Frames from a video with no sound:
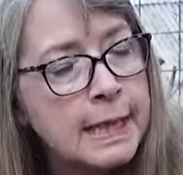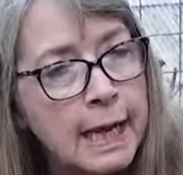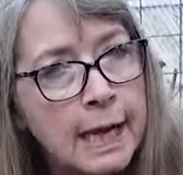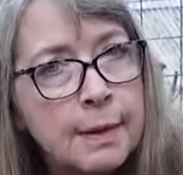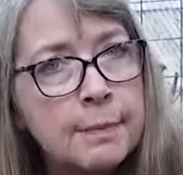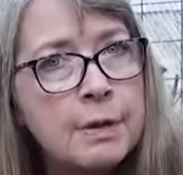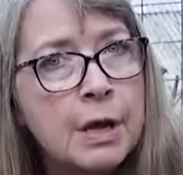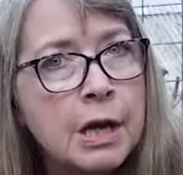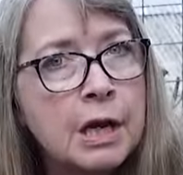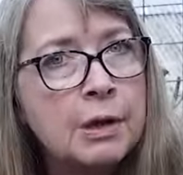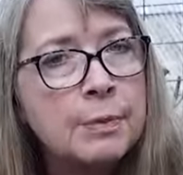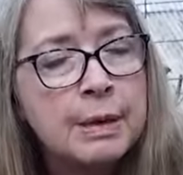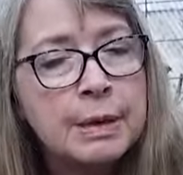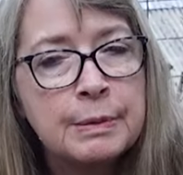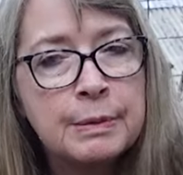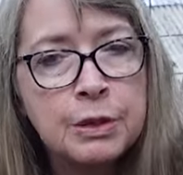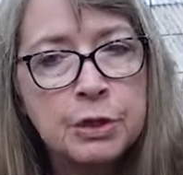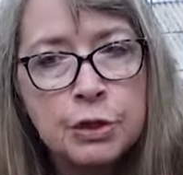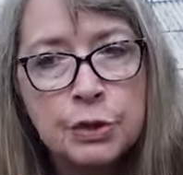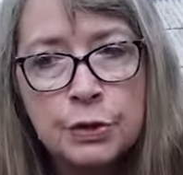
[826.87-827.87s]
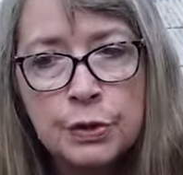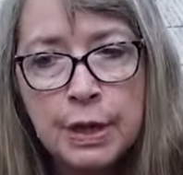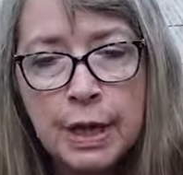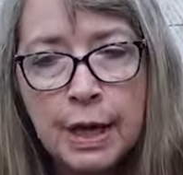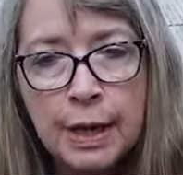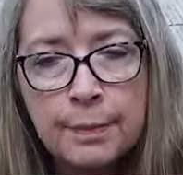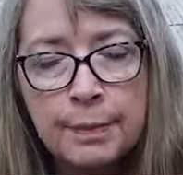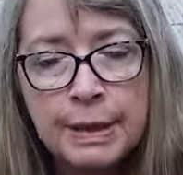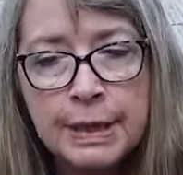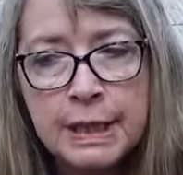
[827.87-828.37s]
and I'm not going to be able to do
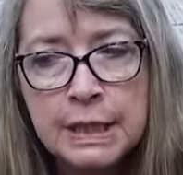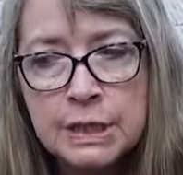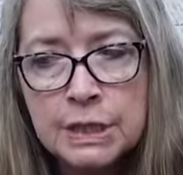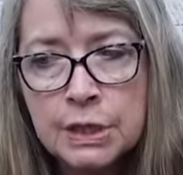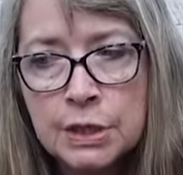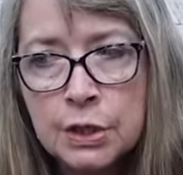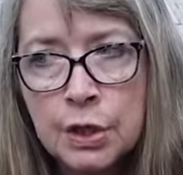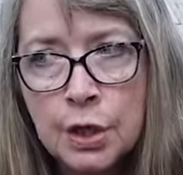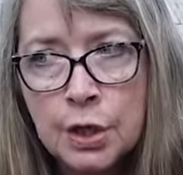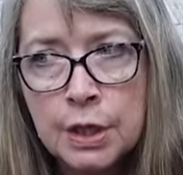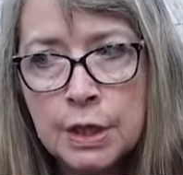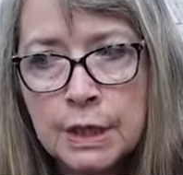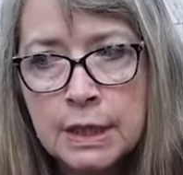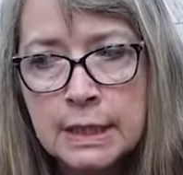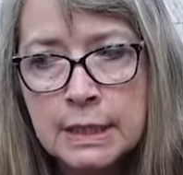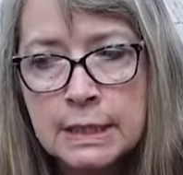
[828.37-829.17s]
that because the garden